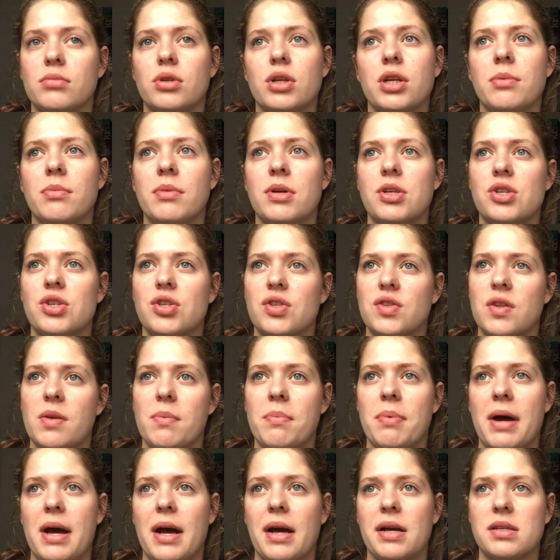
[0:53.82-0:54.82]
pretty much the
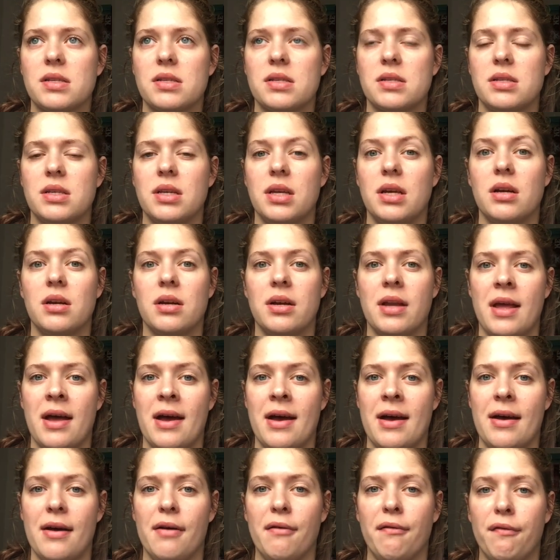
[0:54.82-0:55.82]
past year and a
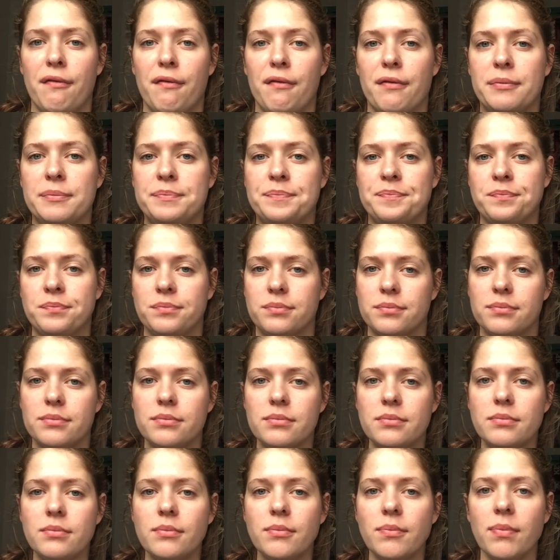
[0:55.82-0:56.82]
half,
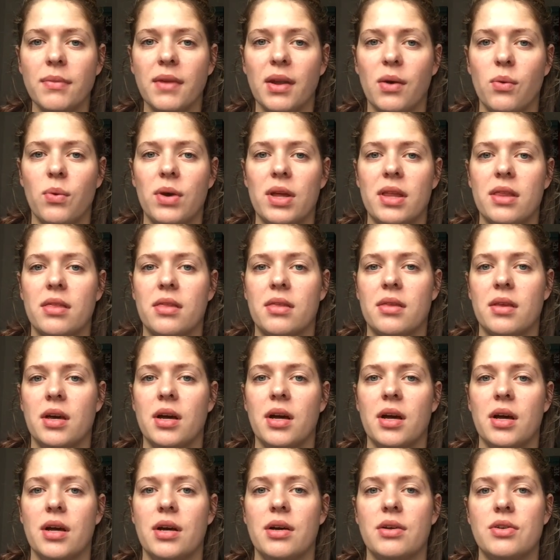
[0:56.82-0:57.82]
with
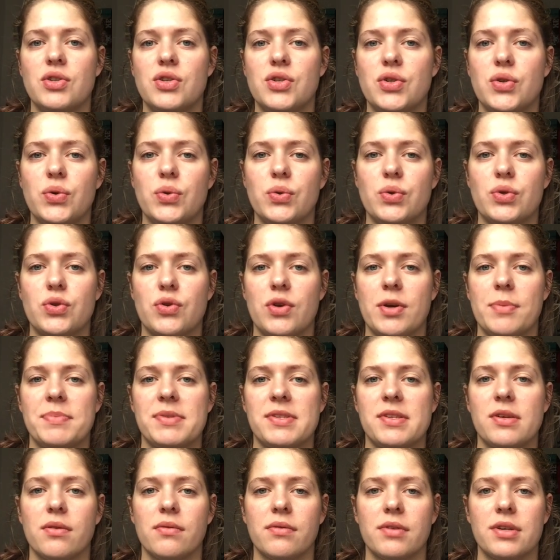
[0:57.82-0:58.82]
two
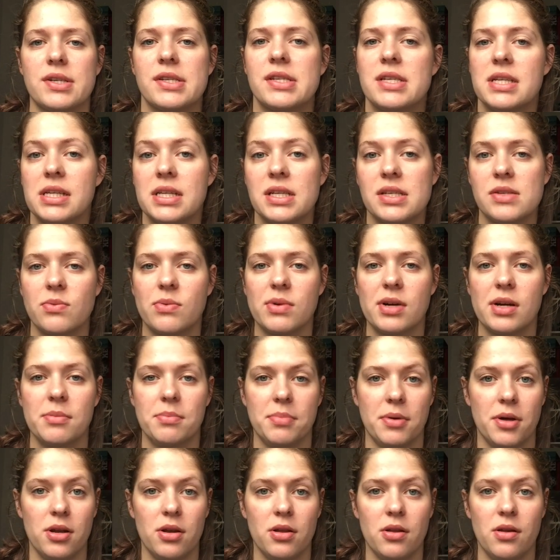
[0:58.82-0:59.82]
trips overseas where I
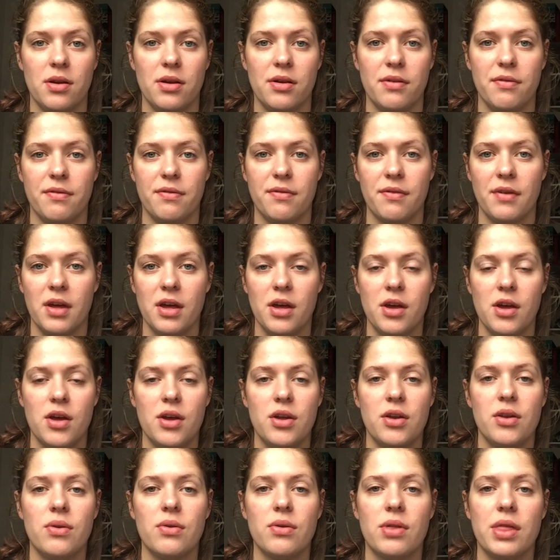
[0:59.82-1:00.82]
bought a lot of
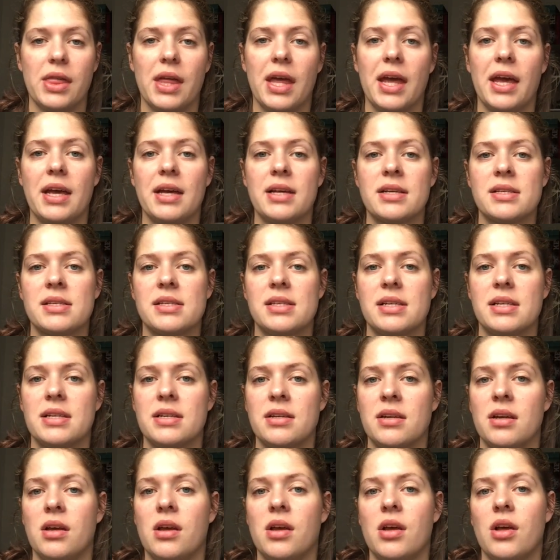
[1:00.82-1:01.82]
new things
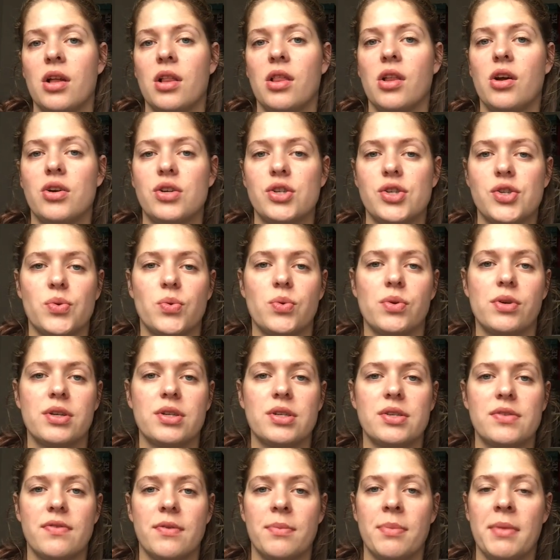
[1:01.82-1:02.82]
and large
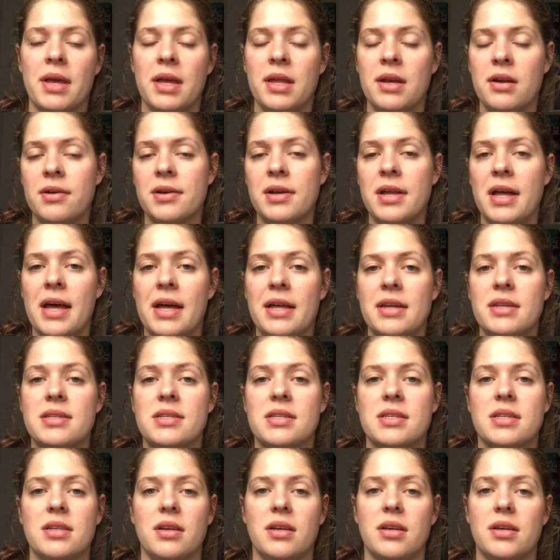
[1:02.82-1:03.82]
orders from the internet,